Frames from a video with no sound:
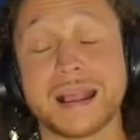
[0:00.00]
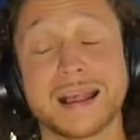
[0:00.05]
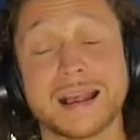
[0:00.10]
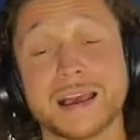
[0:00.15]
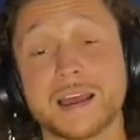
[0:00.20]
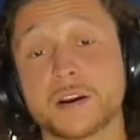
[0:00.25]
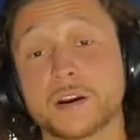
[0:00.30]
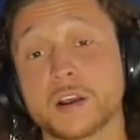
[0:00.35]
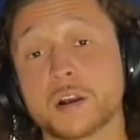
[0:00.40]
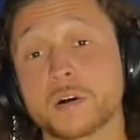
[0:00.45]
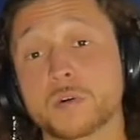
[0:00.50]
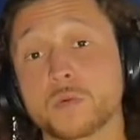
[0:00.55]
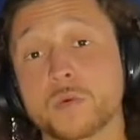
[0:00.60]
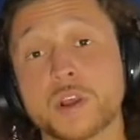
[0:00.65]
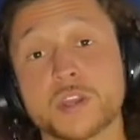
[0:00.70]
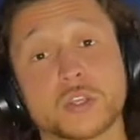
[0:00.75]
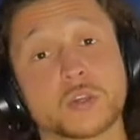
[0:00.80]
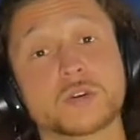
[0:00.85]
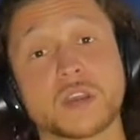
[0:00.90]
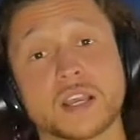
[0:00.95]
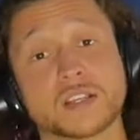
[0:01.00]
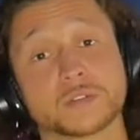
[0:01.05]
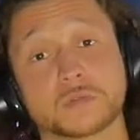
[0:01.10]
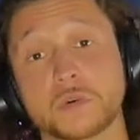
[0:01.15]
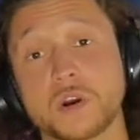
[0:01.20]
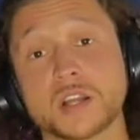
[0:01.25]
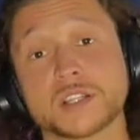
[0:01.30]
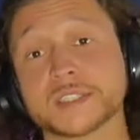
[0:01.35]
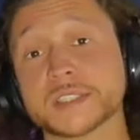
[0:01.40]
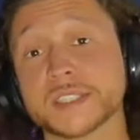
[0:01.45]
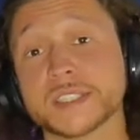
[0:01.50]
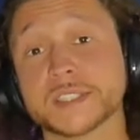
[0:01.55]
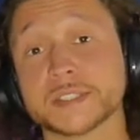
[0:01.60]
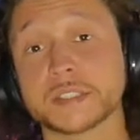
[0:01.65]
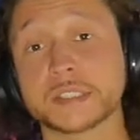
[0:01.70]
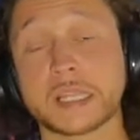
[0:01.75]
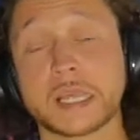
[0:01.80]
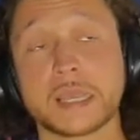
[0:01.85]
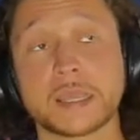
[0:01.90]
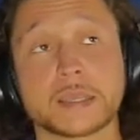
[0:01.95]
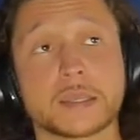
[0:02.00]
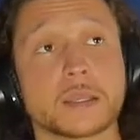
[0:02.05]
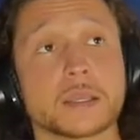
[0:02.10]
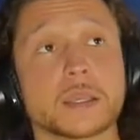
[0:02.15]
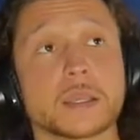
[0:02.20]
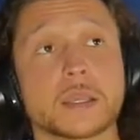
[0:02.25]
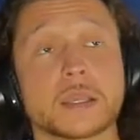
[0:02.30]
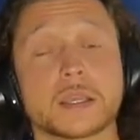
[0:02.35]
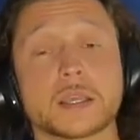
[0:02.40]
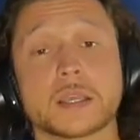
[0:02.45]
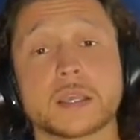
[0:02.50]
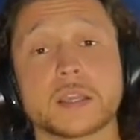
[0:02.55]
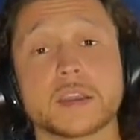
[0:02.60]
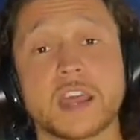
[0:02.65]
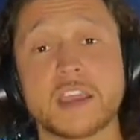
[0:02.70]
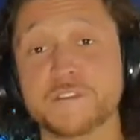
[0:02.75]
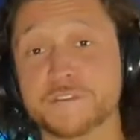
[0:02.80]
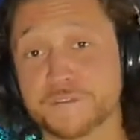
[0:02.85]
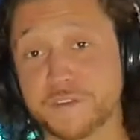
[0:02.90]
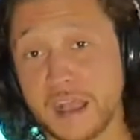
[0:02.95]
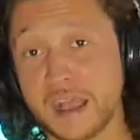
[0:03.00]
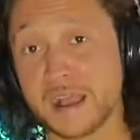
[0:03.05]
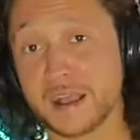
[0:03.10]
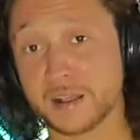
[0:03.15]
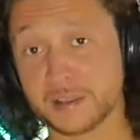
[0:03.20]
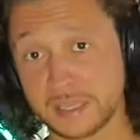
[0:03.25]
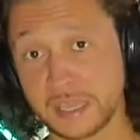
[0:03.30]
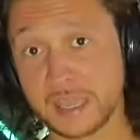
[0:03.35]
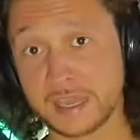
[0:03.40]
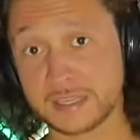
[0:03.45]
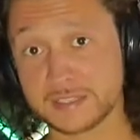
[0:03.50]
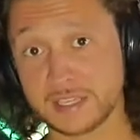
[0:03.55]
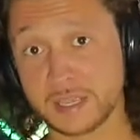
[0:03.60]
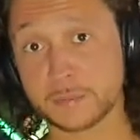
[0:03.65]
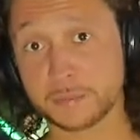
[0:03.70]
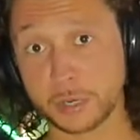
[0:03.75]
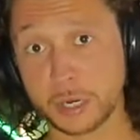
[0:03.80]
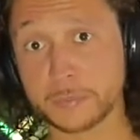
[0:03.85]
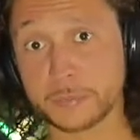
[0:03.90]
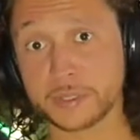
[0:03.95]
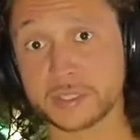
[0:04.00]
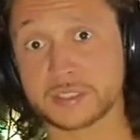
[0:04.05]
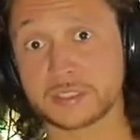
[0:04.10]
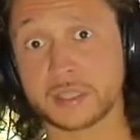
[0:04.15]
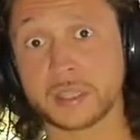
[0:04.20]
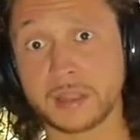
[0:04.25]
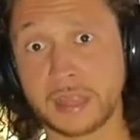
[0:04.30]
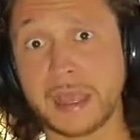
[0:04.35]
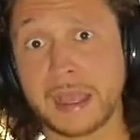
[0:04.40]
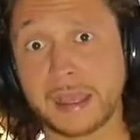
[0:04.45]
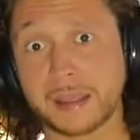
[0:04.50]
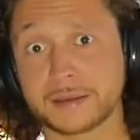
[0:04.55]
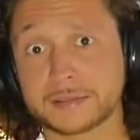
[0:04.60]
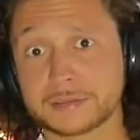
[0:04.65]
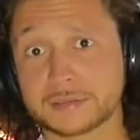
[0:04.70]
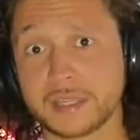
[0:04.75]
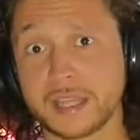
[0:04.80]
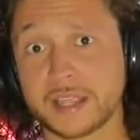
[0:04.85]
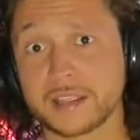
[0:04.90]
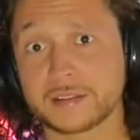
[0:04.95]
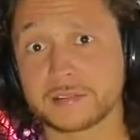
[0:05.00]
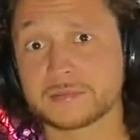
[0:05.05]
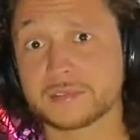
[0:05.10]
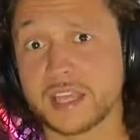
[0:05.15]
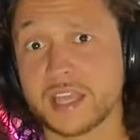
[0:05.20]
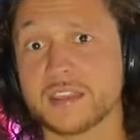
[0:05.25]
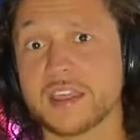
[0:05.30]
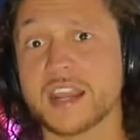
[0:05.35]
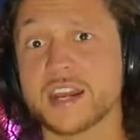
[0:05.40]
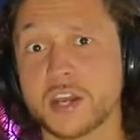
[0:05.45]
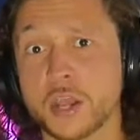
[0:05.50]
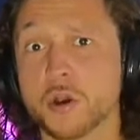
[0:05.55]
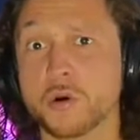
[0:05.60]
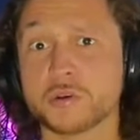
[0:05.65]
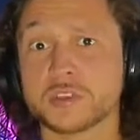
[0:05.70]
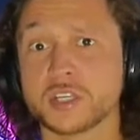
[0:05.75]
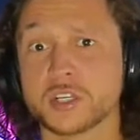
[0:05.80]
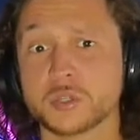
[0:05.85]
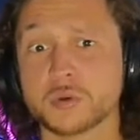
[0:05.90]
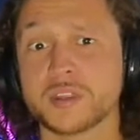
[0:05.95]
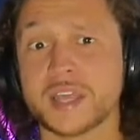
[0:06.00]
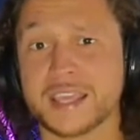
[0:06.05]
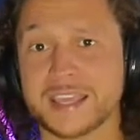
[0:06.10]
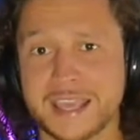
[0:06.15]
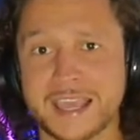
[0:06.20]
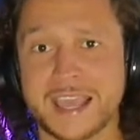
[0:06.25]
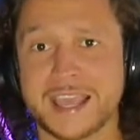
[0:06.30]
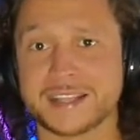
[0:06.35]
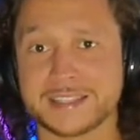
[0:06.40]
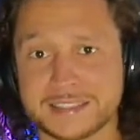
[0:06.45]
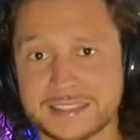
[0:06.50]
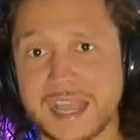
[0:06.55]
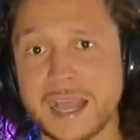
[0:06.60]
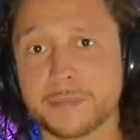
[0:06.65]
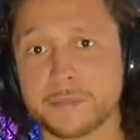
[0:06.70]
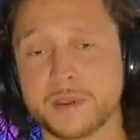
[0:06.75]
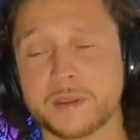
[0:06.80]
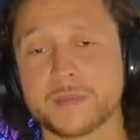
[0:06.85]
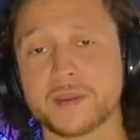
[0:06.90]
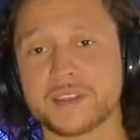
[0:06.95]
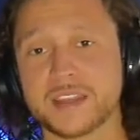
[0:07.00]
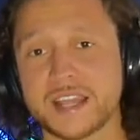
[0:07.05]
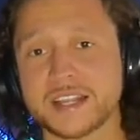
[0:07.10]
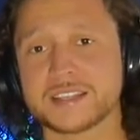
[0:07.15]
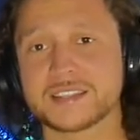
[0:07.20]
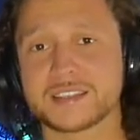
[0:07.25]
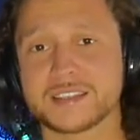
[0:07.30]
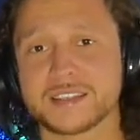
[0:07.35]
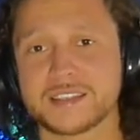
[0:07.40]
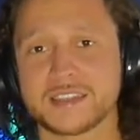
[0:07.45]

I don't know what you guys are watching either. Like, they foul Giannis on purpose a lot. Like, they know what they're doing. They can't stop him, and that